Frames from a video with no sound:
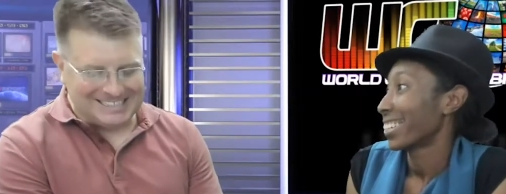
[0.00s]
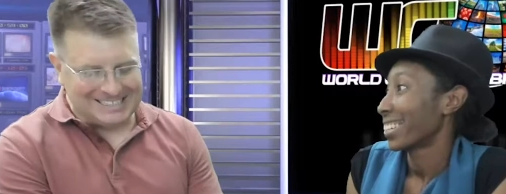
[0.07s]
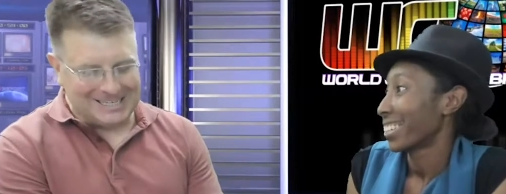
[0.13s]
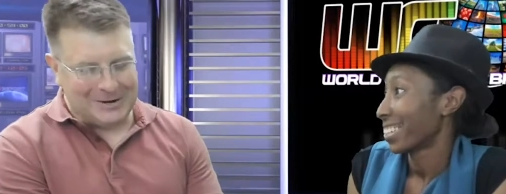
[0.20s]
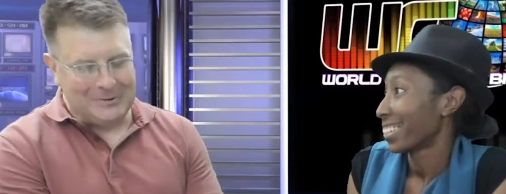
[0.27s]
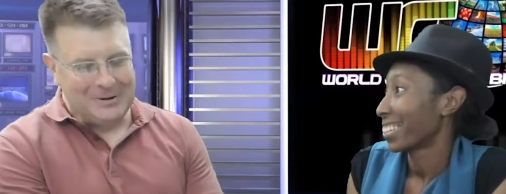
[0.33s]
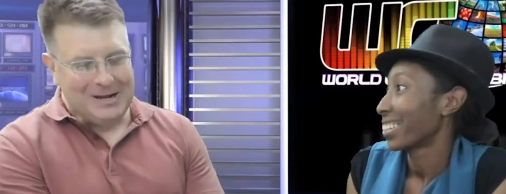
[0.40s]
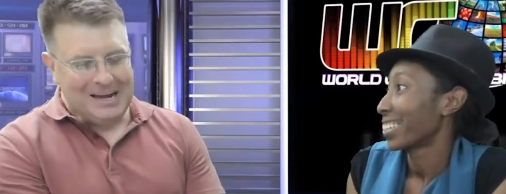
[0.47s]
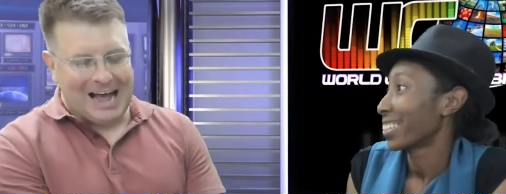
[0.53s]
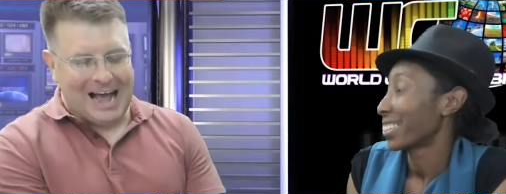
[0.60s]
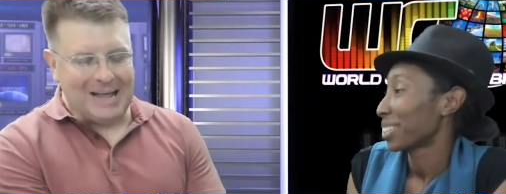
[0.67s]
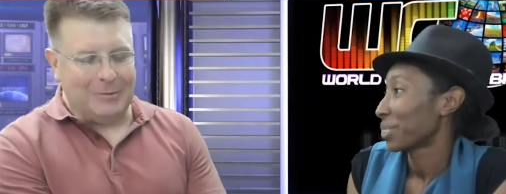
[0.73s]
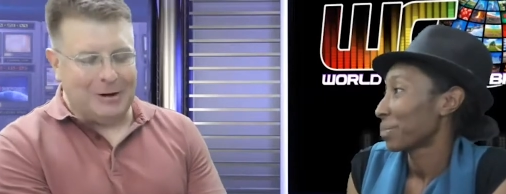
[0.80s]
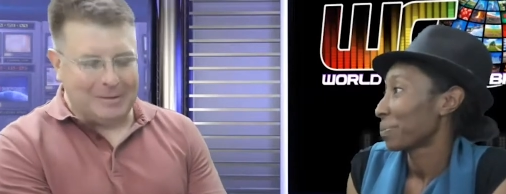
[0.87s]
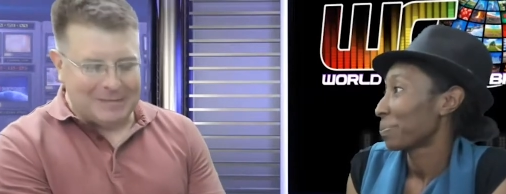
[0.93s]
Speaker 1: So
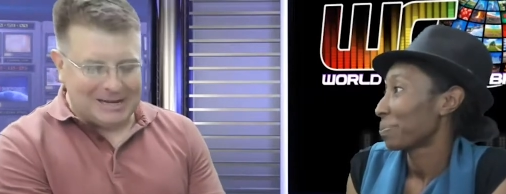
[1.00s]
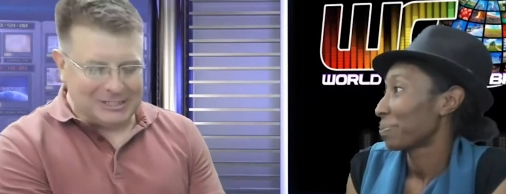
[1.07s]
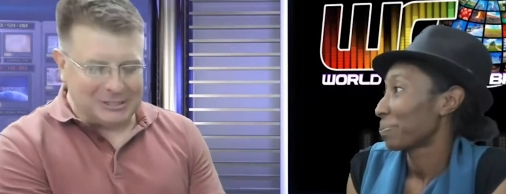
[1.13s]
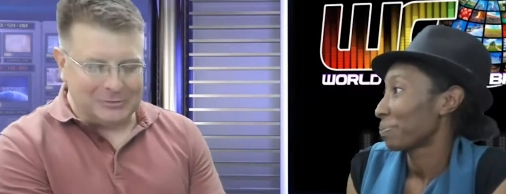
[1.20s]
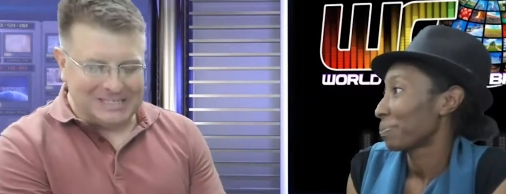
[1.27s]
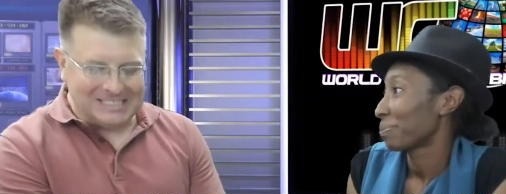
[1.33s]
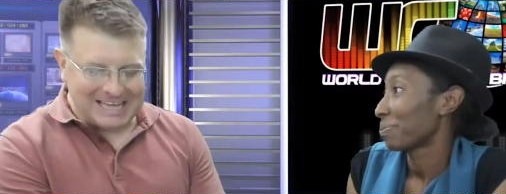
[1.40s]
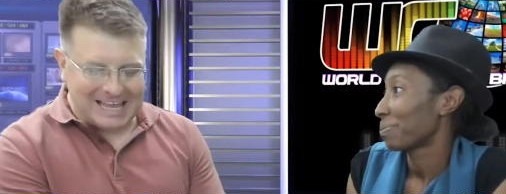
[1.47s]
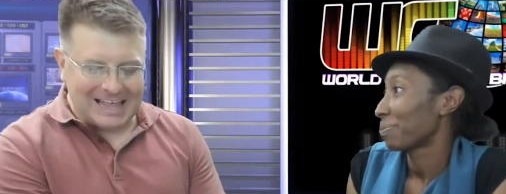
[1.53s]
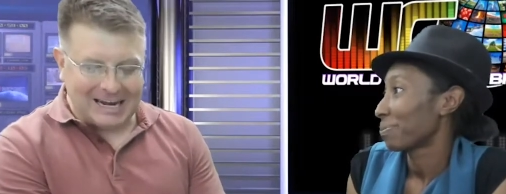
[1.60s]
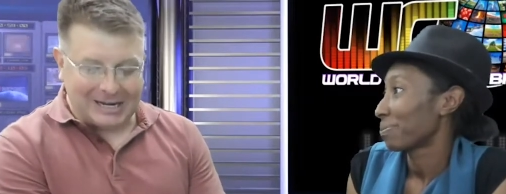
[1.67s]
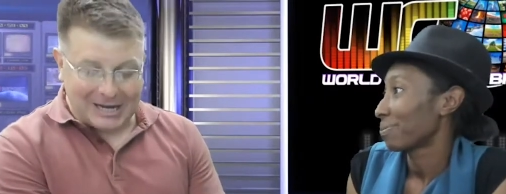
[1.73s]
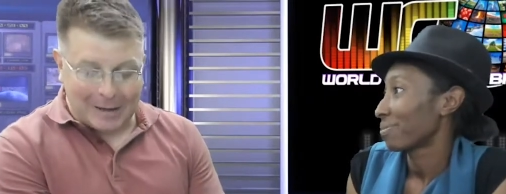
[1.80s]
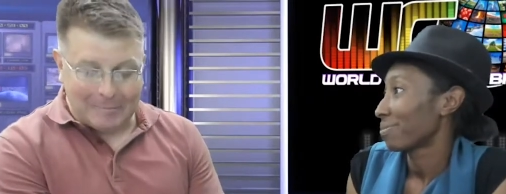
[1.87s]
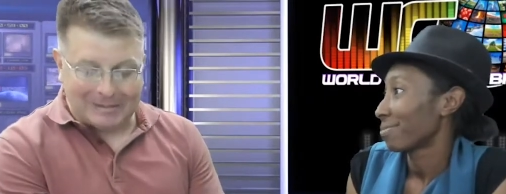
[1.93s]
I want to make sure we say that a
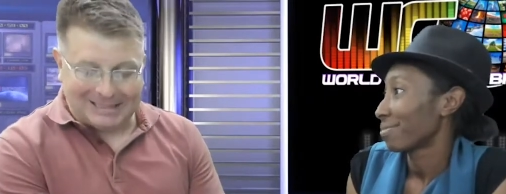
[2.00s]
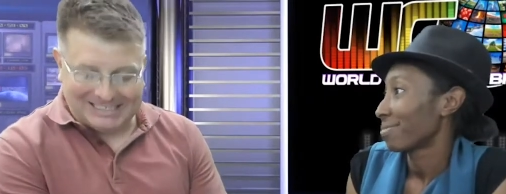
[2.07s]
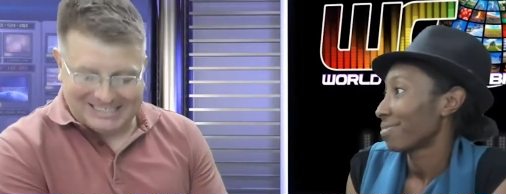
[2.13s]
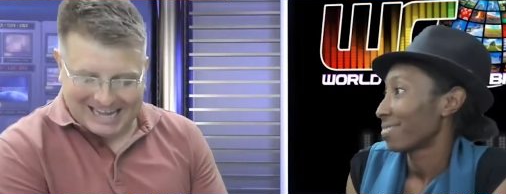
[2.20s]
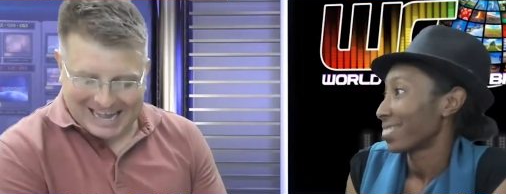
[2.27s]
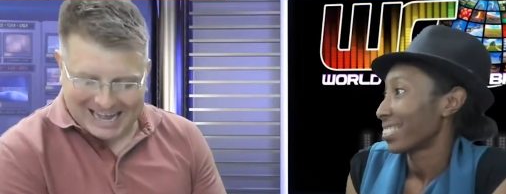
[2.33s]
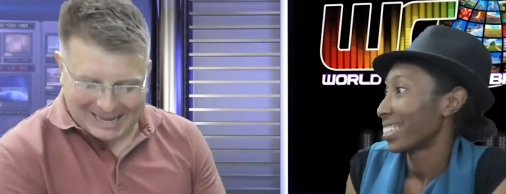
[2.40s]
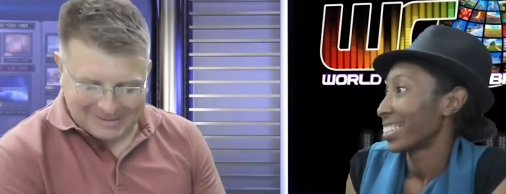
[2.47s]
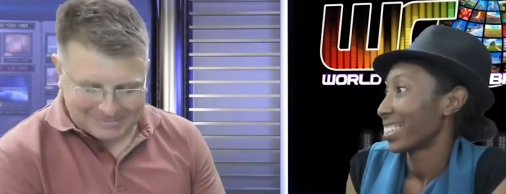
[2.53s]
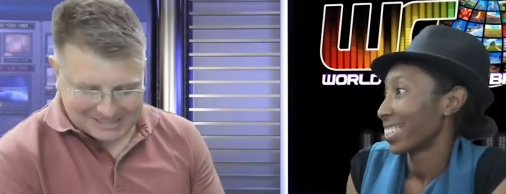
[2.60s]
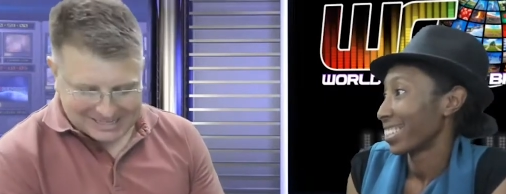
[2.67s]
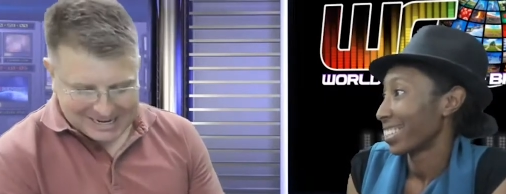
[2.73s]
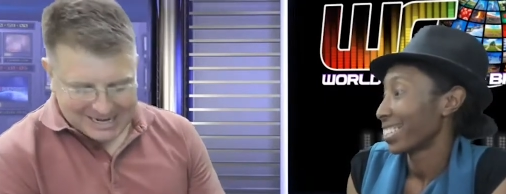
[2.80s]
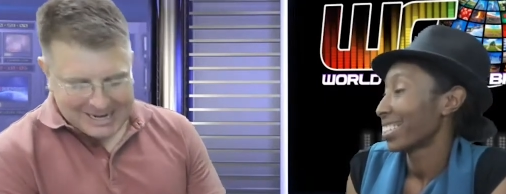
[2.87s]
couple of times.